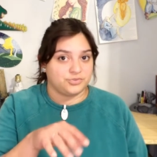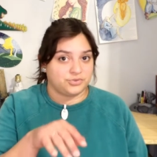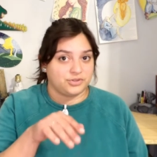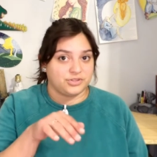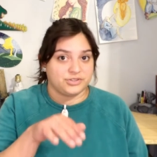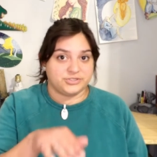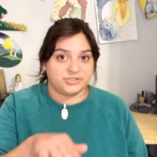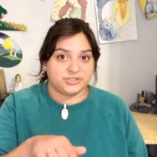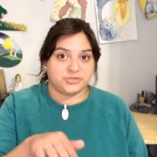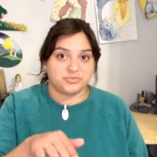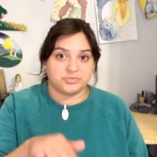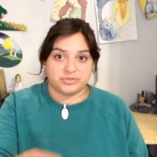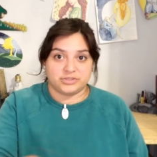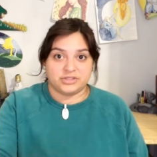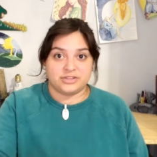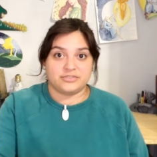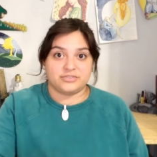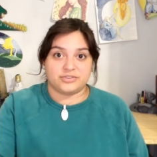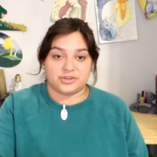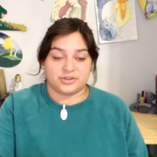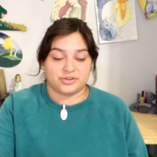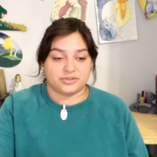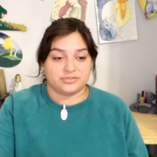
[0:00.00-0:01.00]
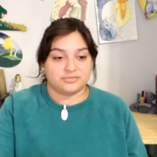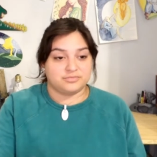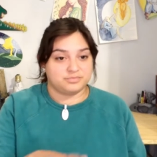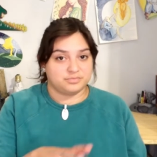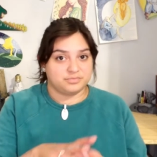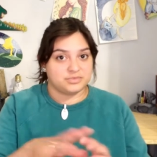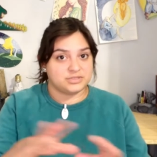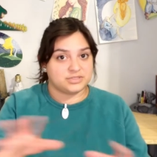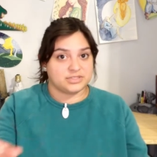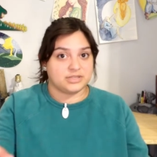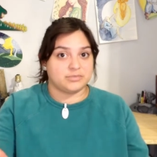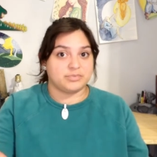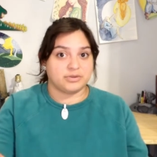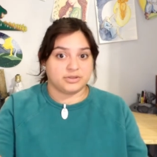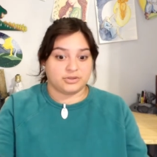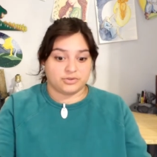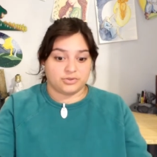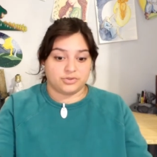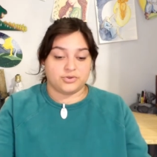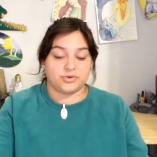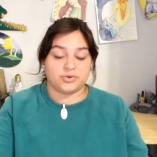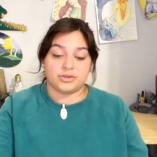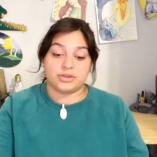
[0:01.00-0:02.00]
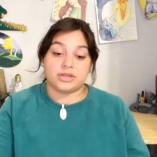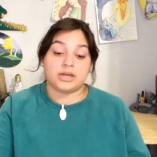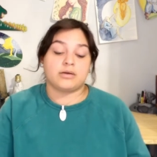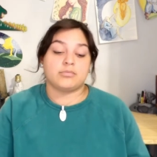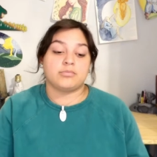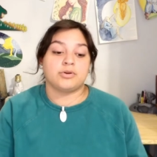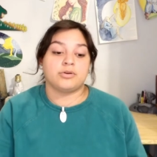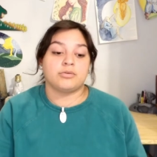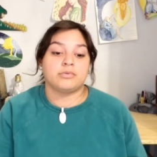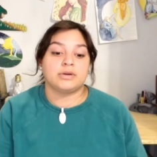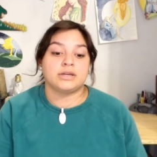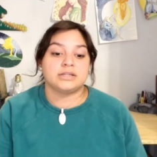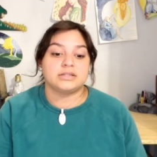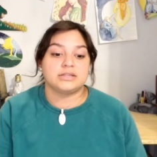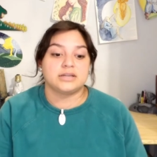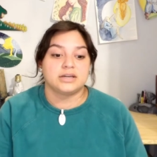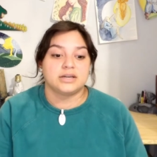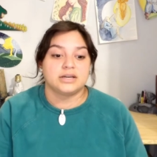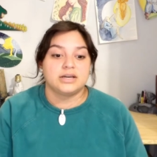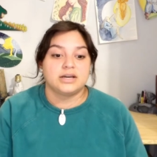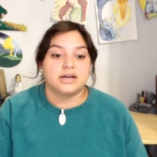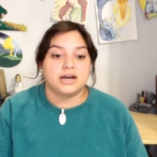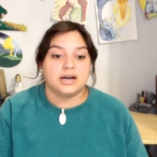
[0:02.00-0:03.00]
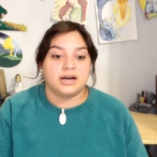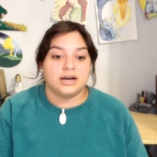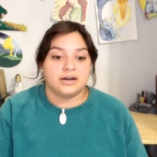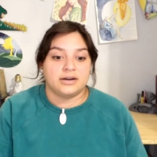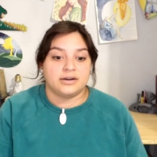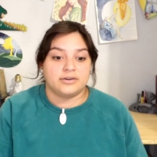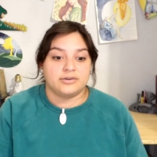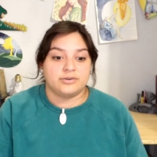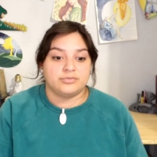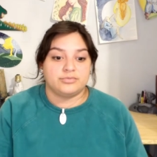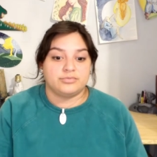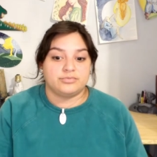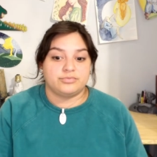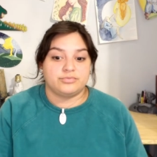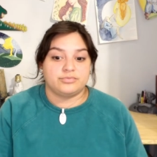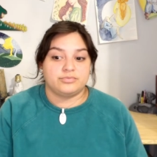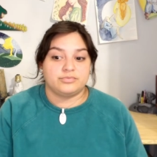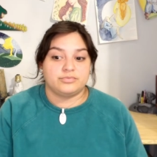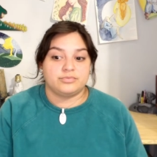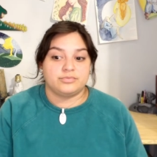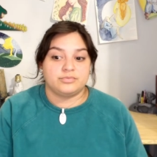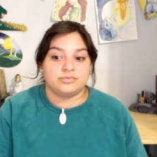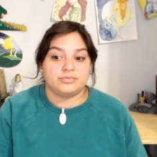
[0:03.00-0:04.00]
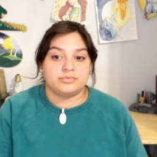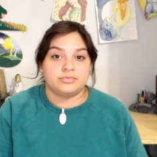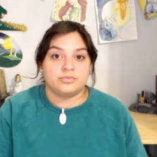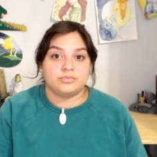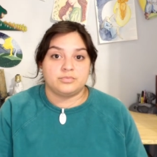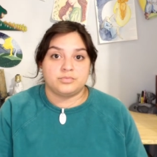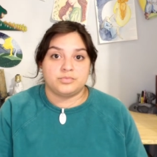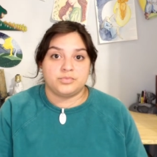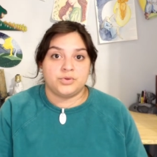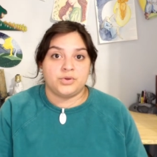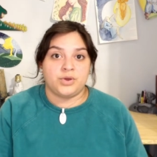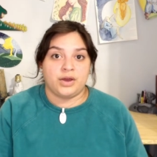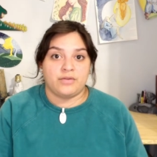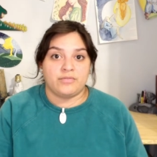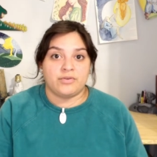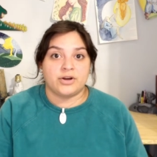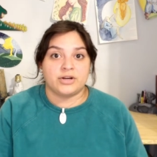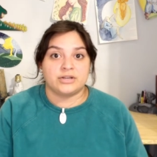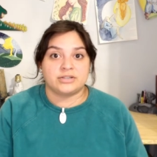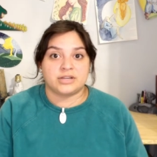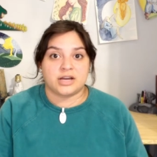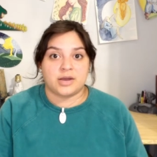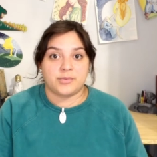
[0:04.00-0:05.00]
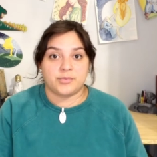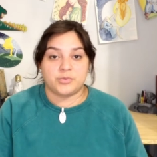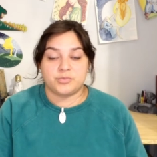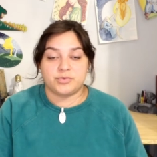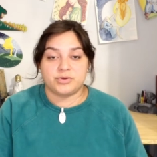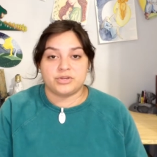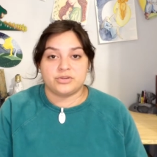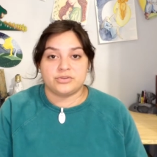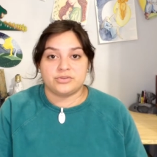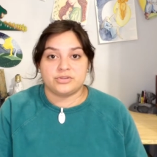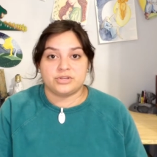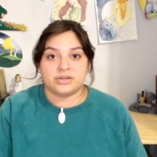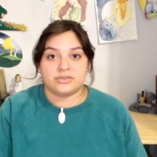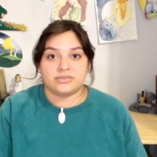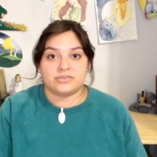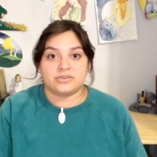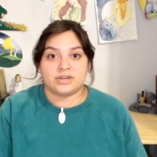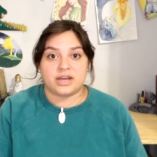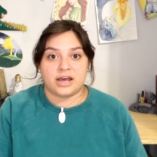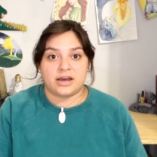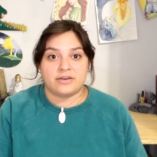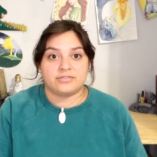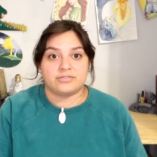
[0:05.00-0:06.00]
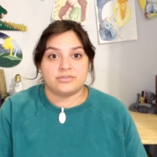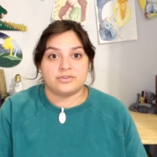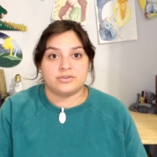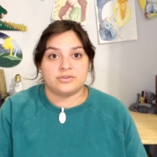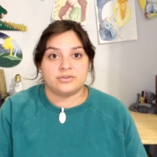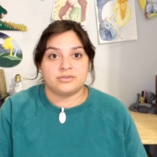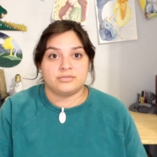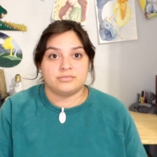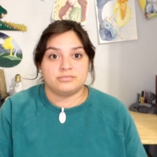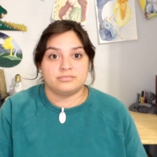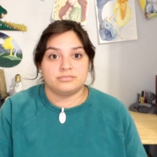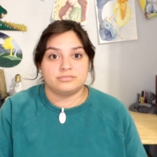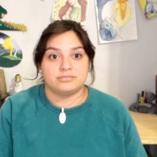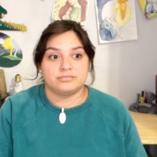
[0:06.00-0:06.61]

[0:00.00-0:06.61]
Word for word: religious beliefs are seeping through in that moment of you have hard times, but you just have to